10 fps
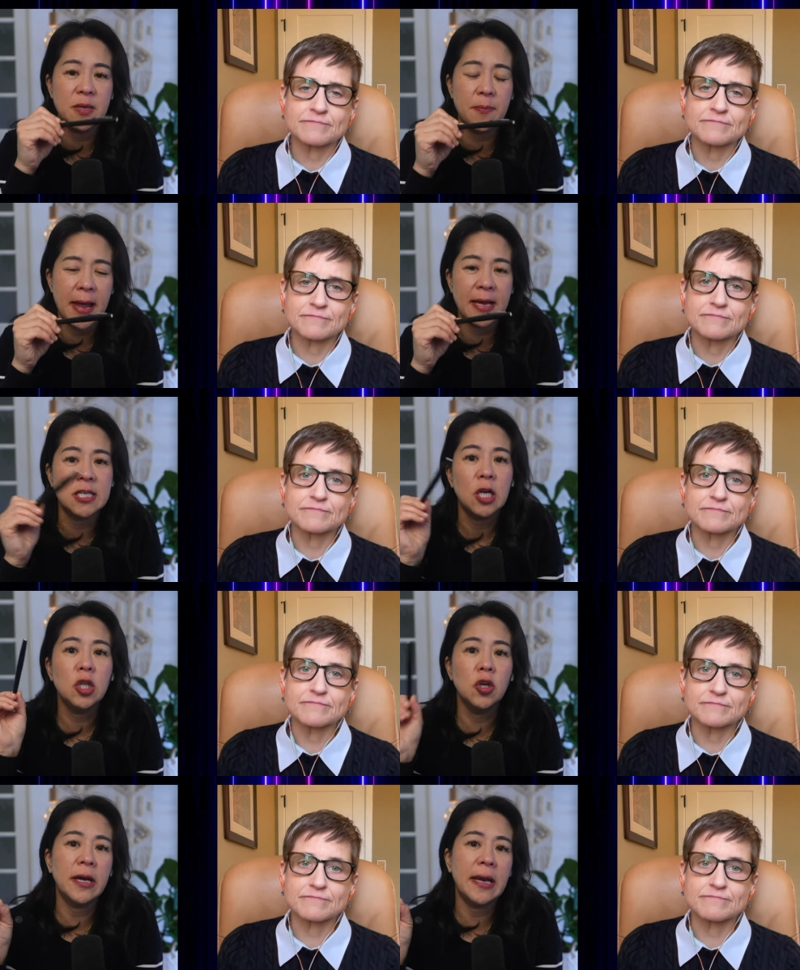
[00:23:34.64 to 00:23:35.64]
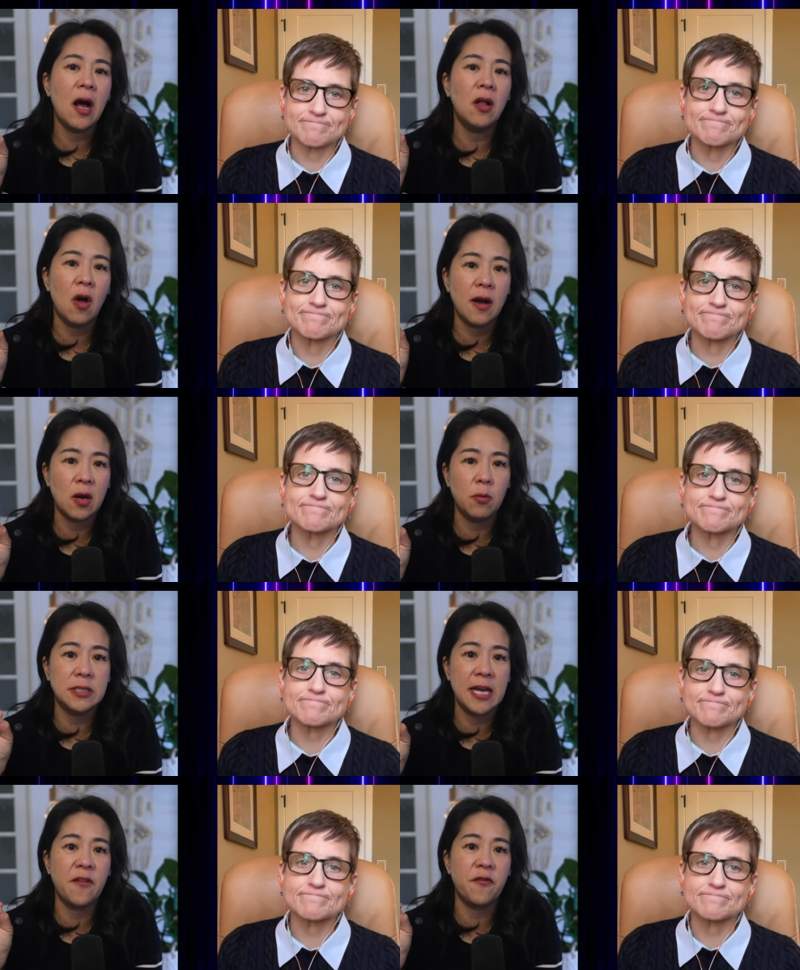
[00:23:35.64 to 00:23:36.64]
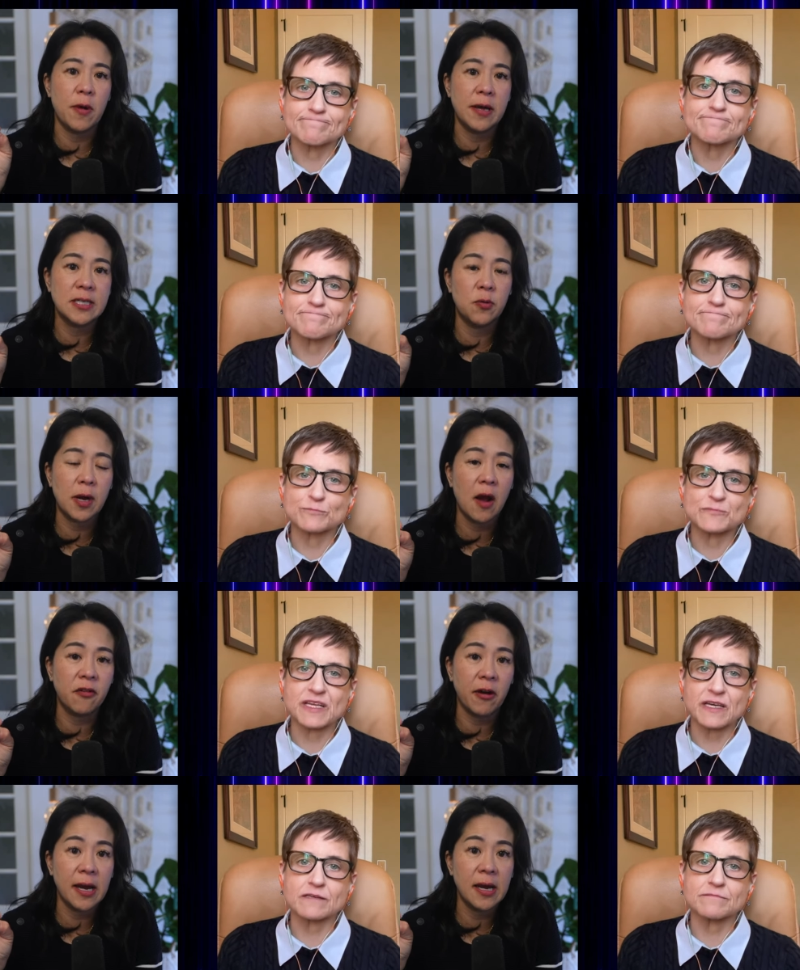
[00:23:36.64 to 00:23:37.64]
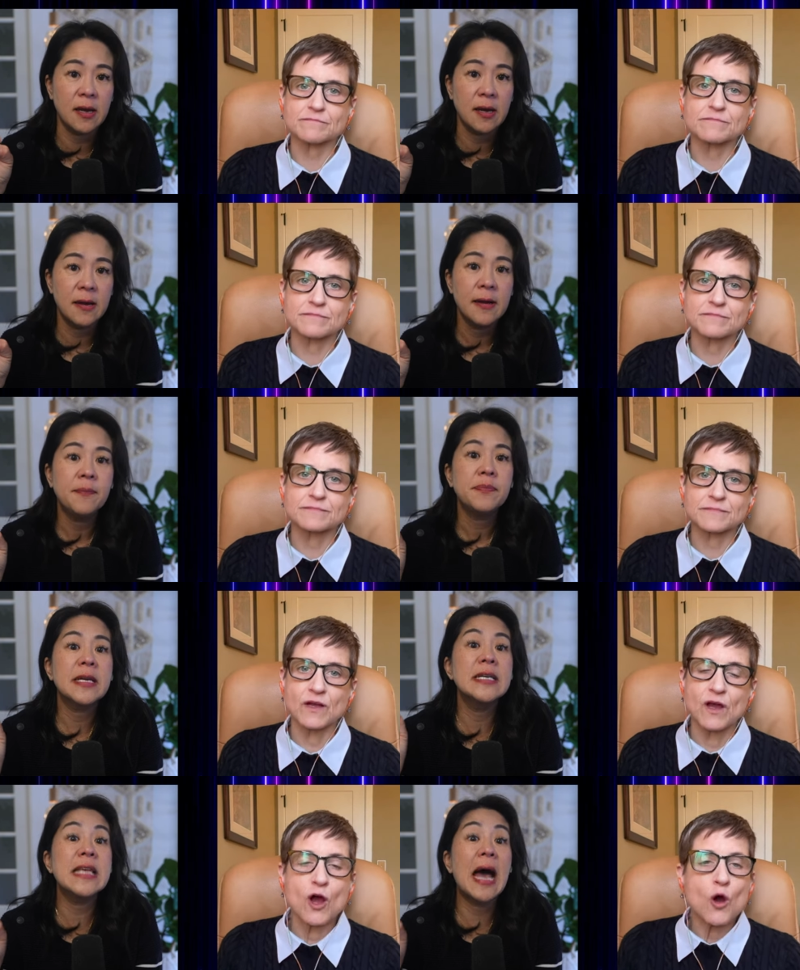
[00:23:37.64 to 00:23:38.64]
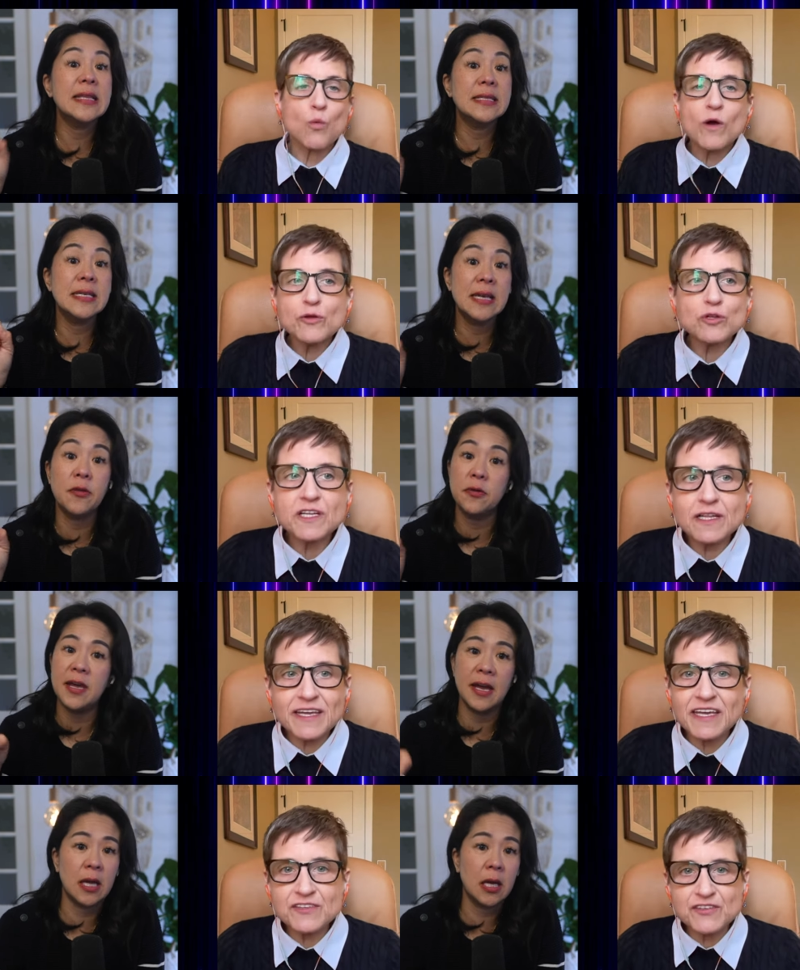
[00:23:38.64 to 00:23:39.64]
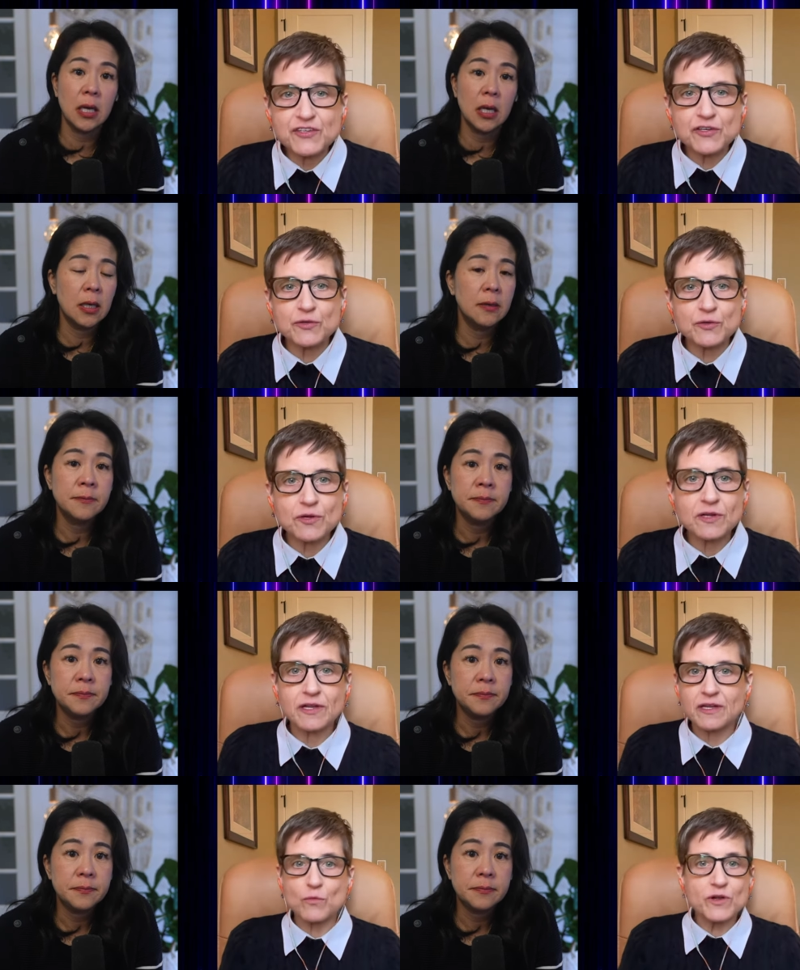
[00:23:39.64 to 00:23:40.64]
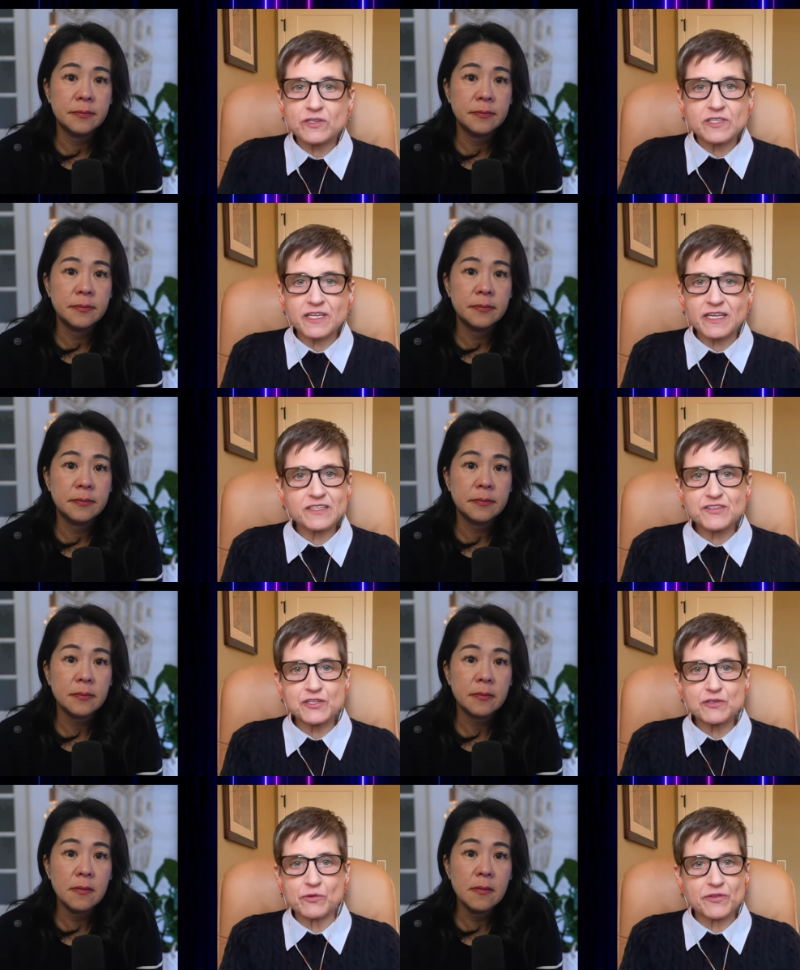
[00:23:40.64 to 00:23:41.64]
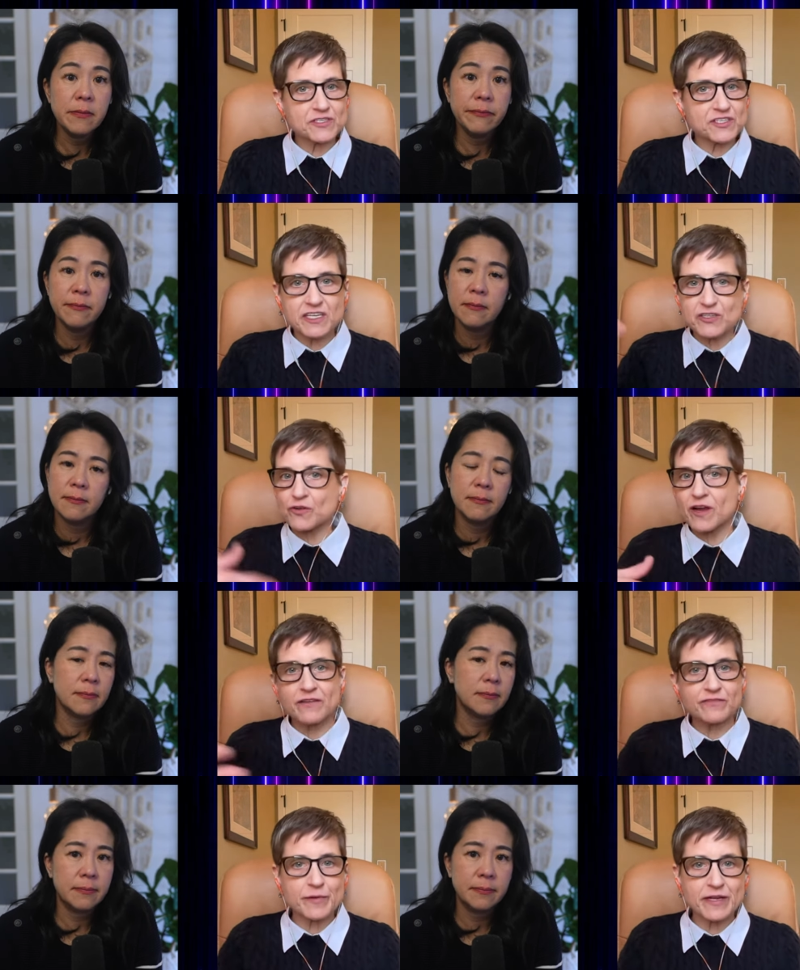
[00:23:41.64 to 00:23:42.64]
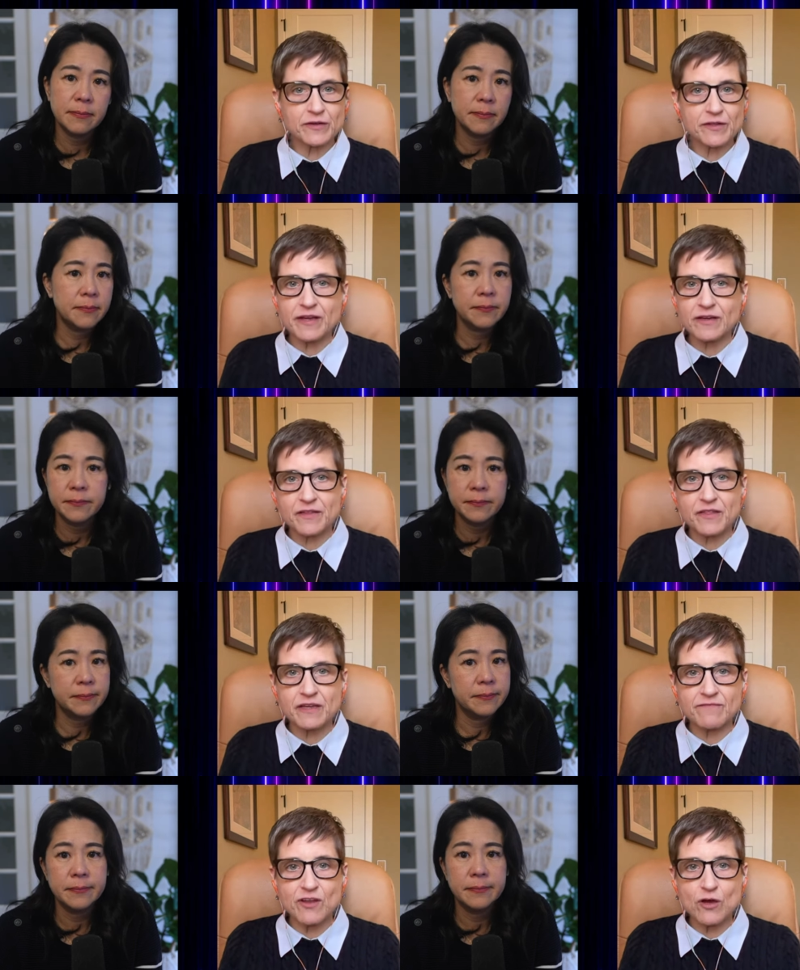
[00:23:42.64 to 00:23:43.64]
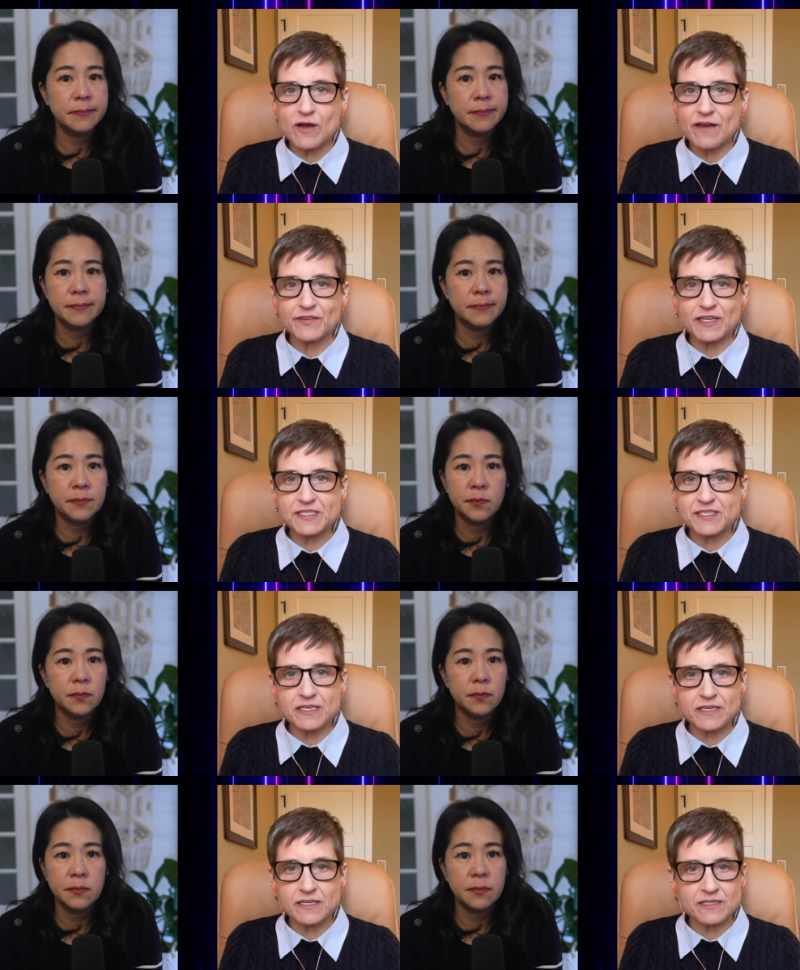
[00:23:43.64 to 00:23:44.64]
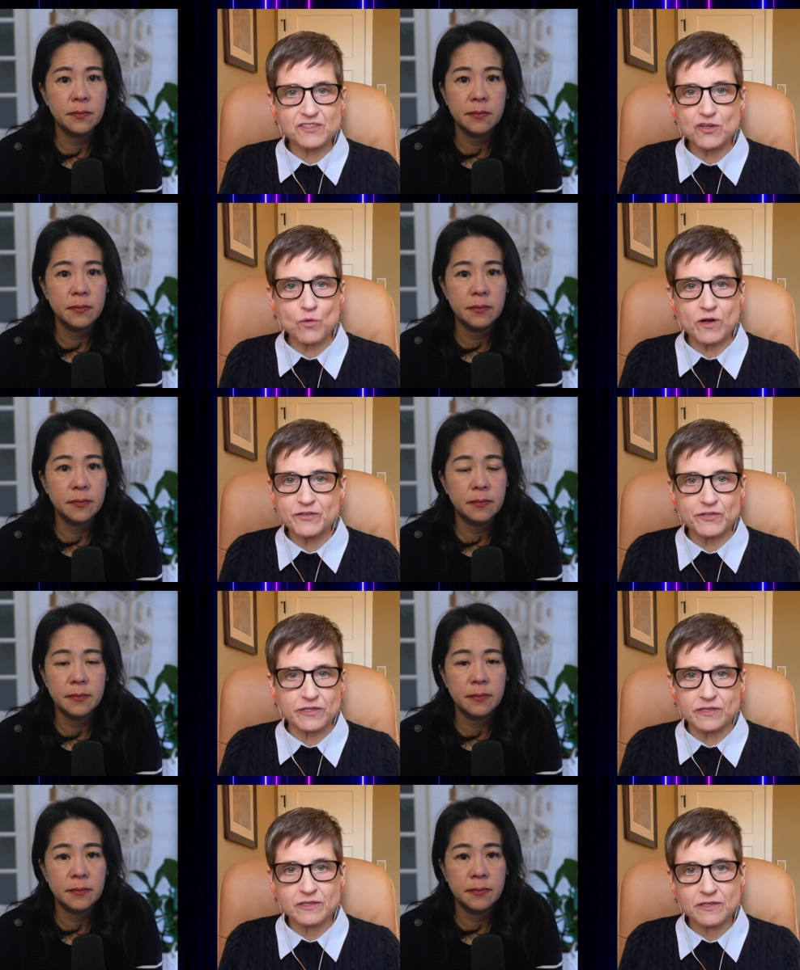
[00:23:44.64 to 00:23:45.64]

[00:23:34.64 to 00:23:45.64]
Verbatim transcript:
Speaker 1: of the demand. Look at how long it will take for rest and recovery, because that's another thing. Do?
Speaker 2: What are little kids do, Or they're just getting dragged from here to there, and they have no efficacy. It's no wonder